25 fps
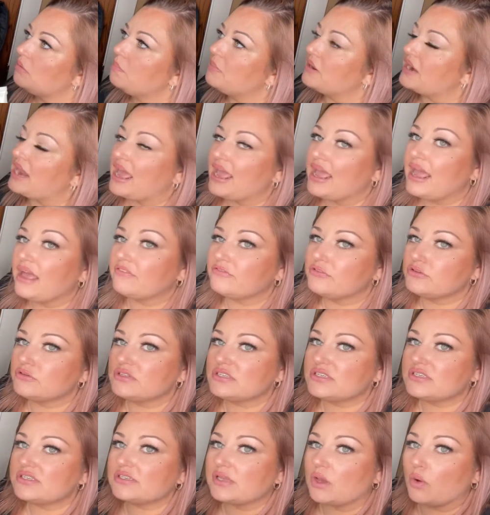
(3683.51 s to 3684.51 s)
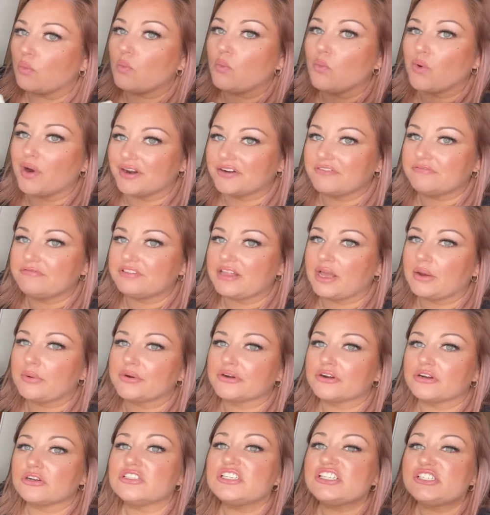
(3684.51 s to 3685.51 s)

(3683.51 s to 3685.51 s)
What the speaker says: but I have used this on one flower girl.